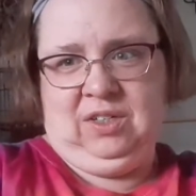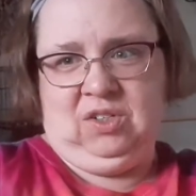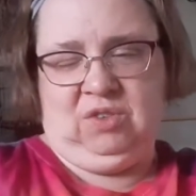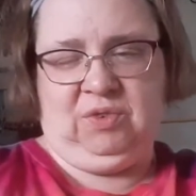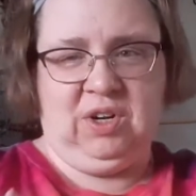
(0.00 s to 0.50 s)

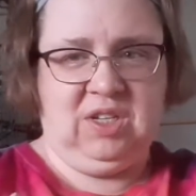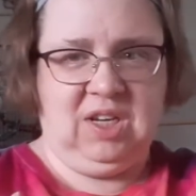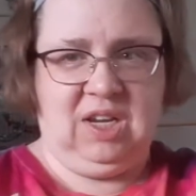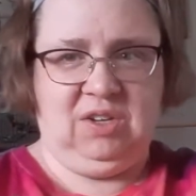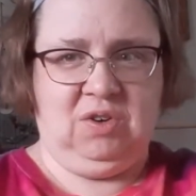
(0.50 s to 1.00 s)
So the first thing
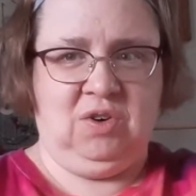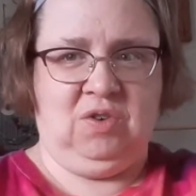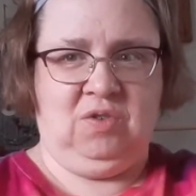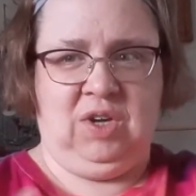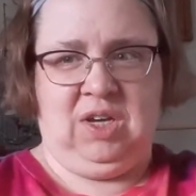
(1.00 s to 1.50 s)
I
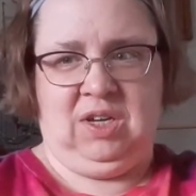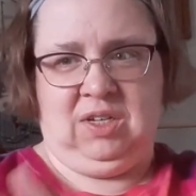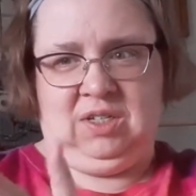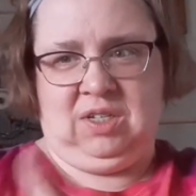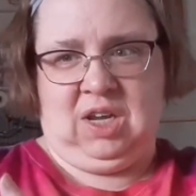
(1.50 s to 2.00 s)
do
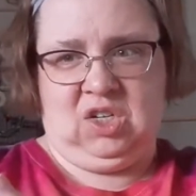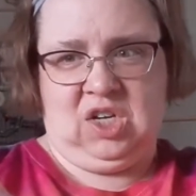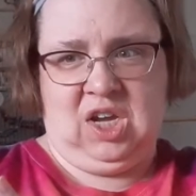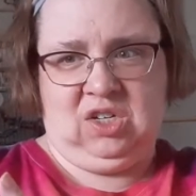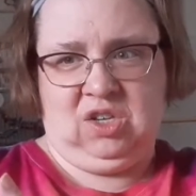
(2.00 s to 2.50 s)
is I
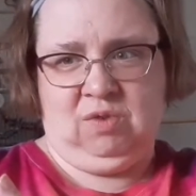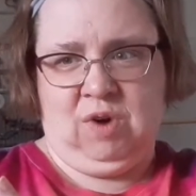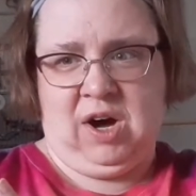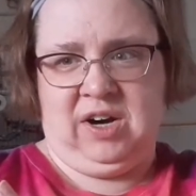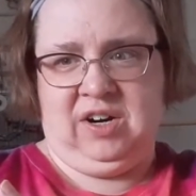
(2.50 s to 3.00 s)
change their
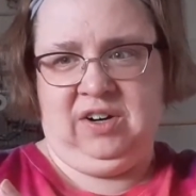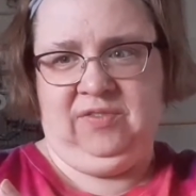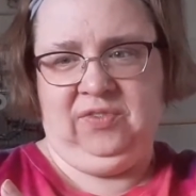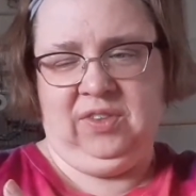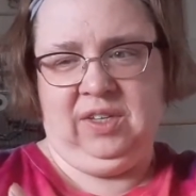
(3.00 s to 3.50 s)
water,
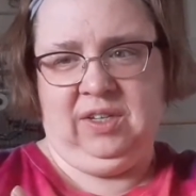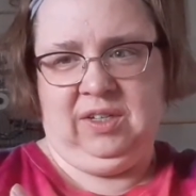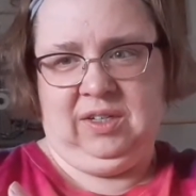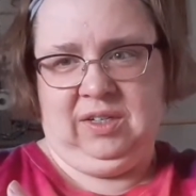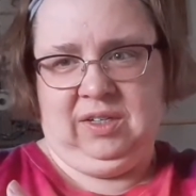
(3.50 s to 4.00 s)

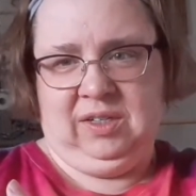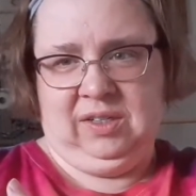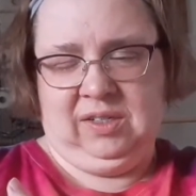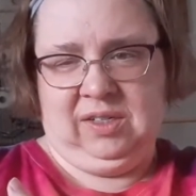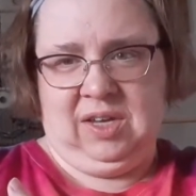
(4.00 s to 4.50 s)

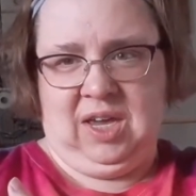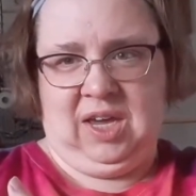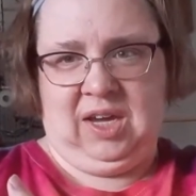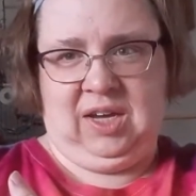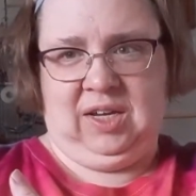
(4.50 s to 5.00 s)

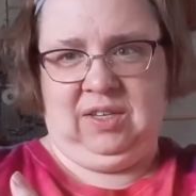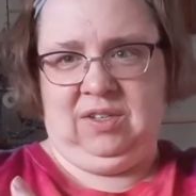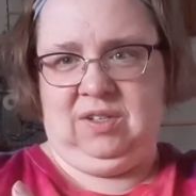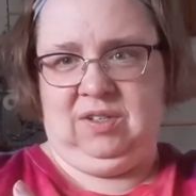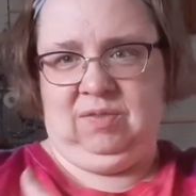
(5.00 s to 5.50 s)
and
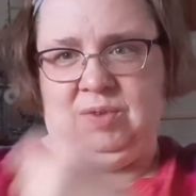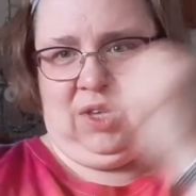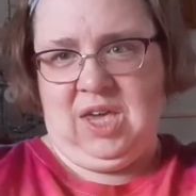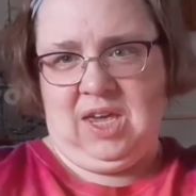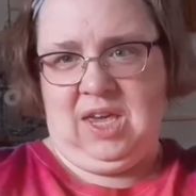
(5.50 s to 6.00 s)
with
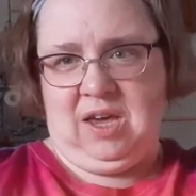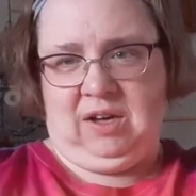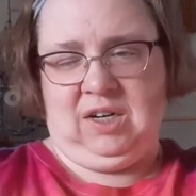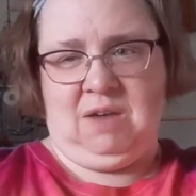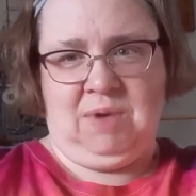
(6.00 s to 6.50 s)
Kiki
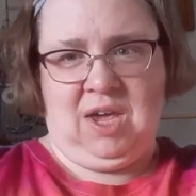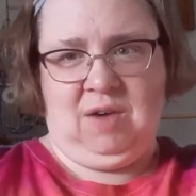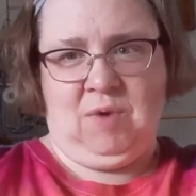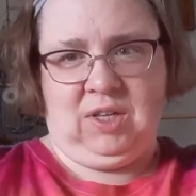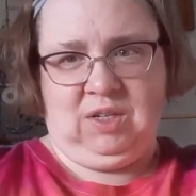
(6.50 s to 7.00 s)
yelling at me,
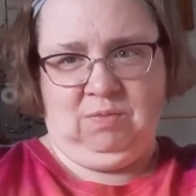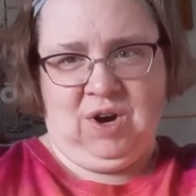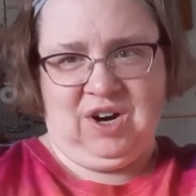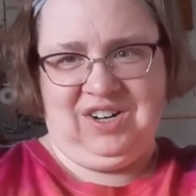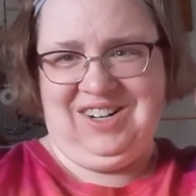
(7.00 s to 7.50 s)
want some
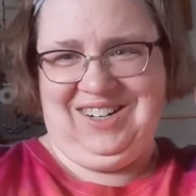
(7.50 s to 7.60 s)
water.